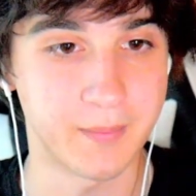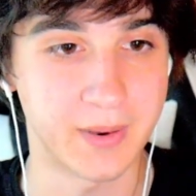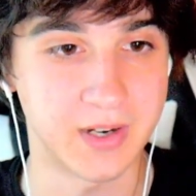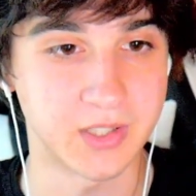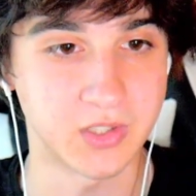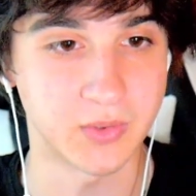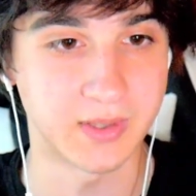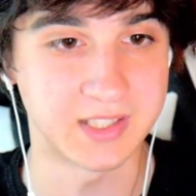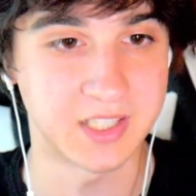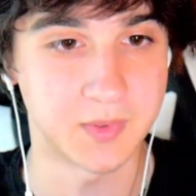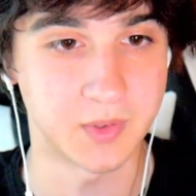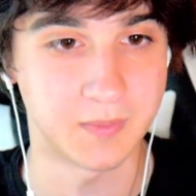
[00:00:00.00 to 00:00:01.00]
parasocial
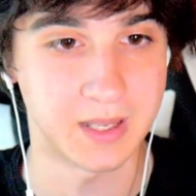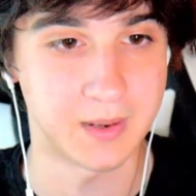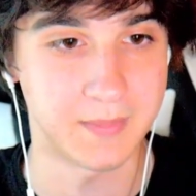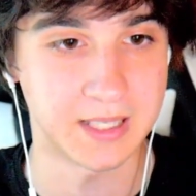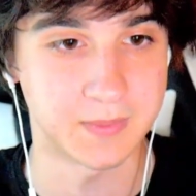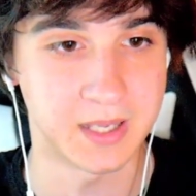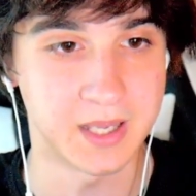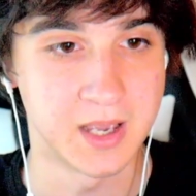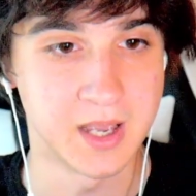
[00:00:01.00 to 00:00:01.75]
relationships with me and makes me